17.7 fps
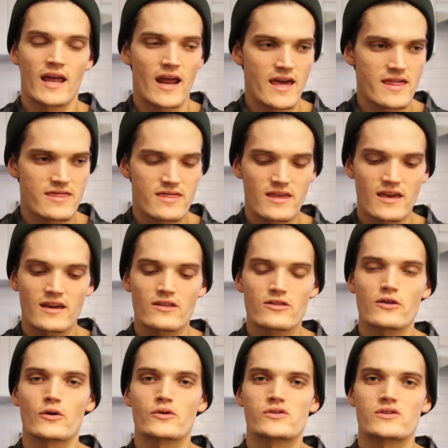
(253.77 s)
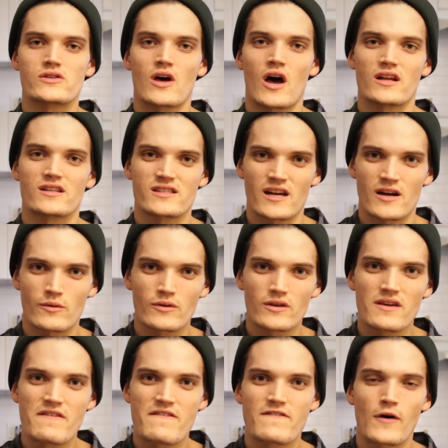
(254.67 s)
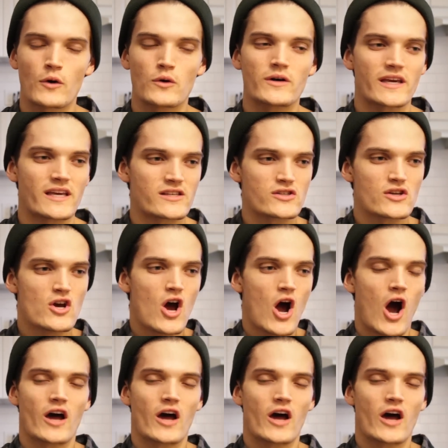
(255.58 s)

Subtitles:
And I think those thoughts and I really focus